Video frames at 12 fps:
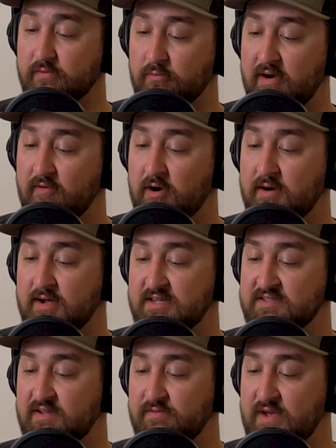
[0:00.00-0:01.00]
in the river,
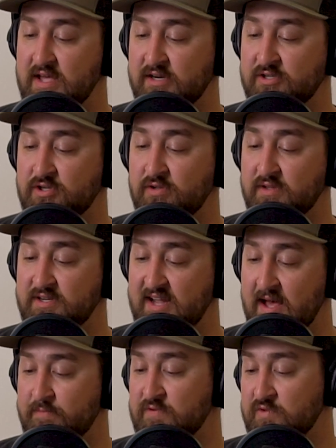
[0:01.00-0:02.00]
as they vanish to the
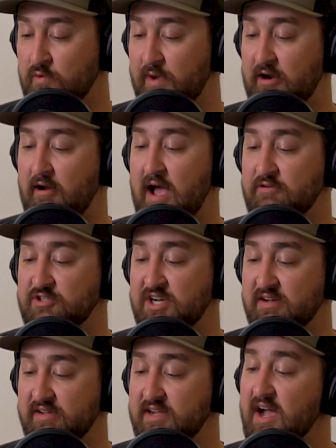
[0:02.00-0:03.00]
depths no matter how
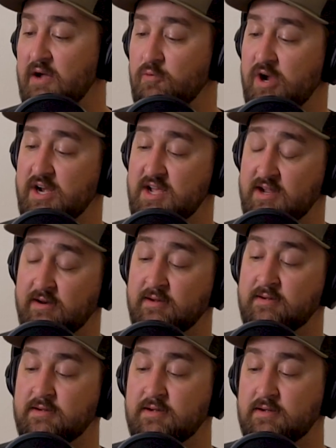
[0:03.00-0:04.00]
gently I wade in.
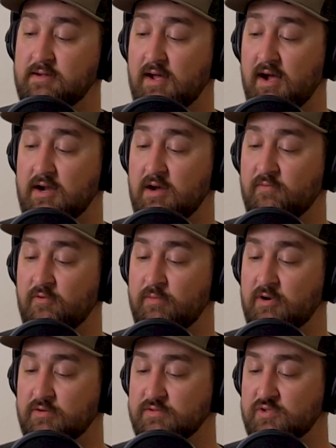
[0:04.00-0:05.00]
I come from
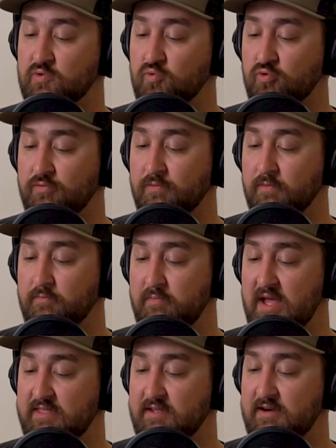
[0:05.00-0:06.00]
an old school
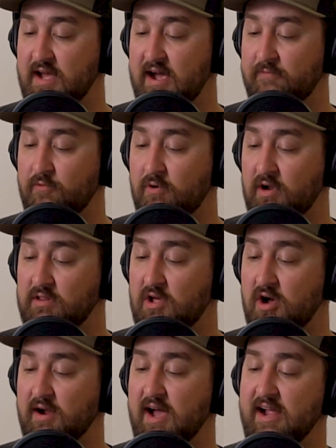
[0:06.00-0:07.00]
method after a
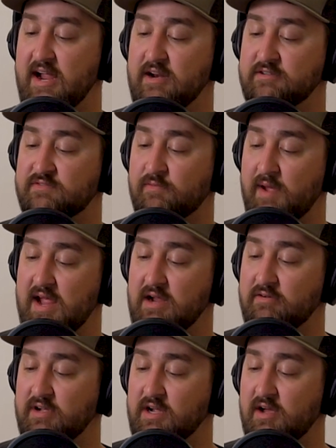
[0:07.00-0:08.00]
long hiatus from
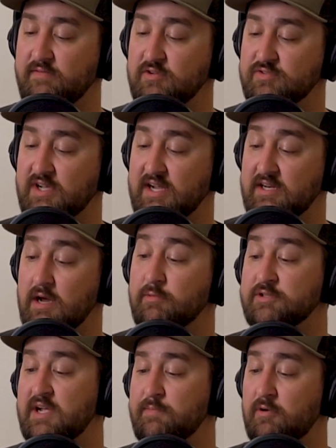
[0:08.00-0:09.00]
angling of using a
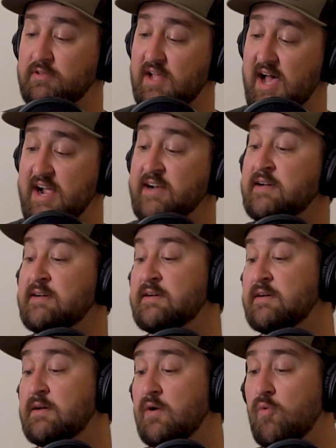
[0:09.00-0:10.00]
double taper line,
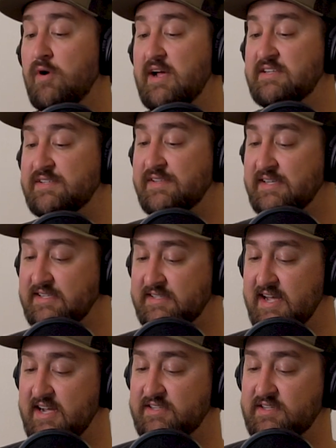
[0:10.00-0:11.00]
whereas these
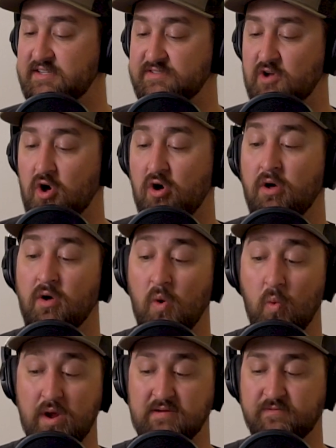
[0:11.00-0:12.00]
days it is all
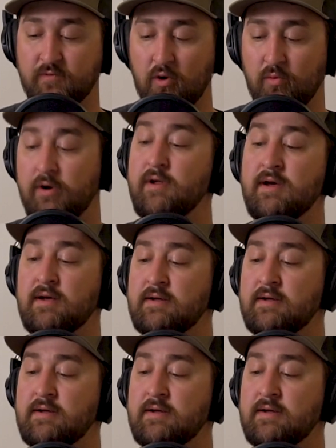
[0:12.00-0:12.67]
weight forward